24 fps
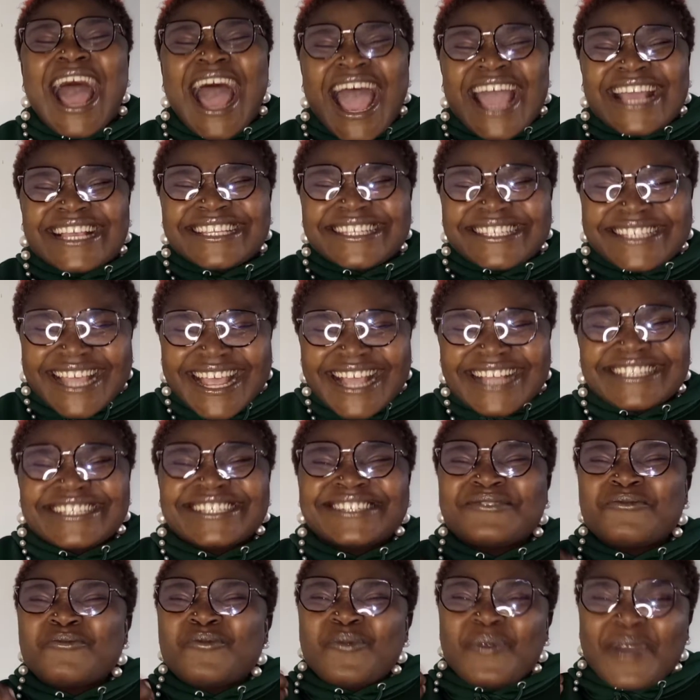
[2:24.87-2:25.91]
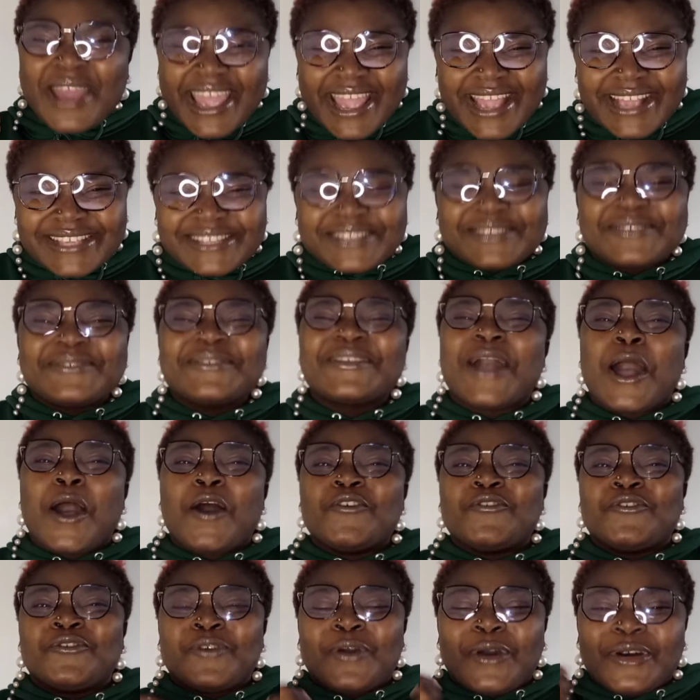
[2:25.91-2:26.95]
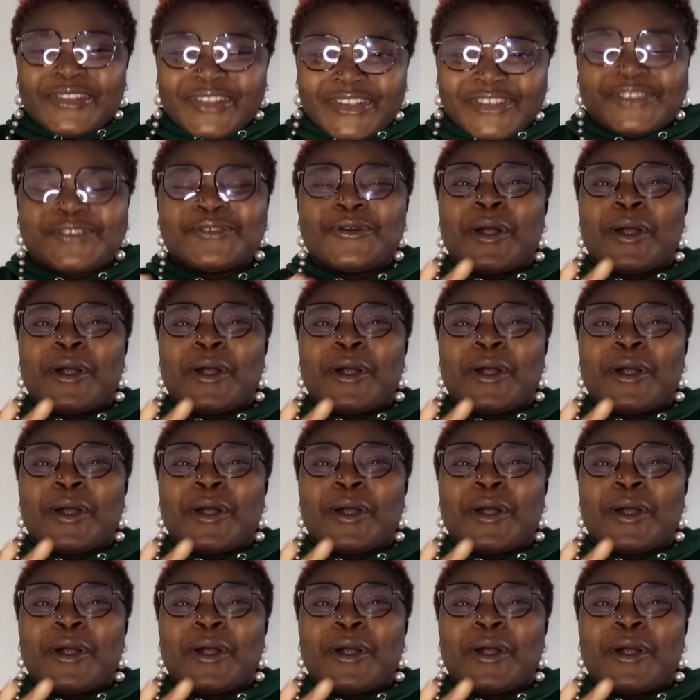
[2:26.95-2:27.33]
I said ways you can furnish